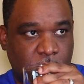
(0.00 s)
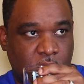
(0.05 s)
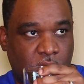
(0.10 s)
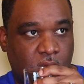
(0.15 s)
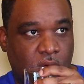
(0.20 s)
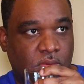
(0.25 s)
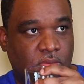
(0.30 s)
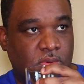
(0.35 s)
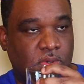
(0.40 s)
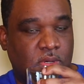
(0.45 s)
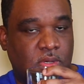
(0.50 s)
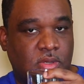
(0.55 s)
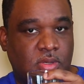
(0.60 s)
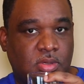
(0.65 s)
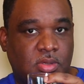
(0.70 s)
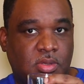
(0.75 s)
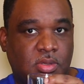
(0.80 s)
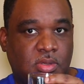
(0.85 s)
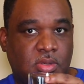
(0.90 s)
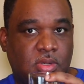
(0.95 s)
No.
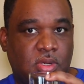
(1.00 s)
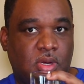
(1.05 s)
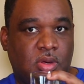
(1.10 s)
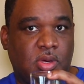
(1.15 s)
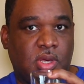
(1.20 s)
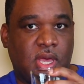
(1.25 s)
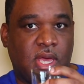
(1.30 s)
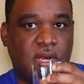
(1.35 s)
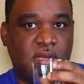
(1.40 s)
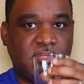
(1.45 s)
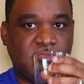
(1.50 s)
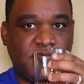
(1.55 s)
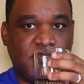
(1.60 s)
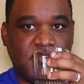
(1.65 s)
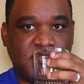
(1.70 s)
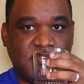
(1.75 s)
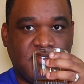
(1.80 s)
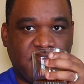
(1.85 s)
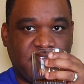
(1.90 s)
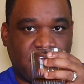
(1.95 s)
Okay, this
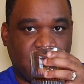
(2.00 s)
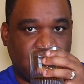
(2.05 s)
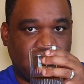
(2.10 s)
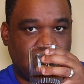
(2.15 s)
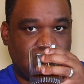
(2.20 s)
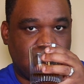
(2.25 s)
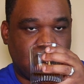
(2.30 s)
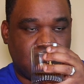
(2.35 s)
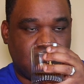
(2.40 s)
smells different.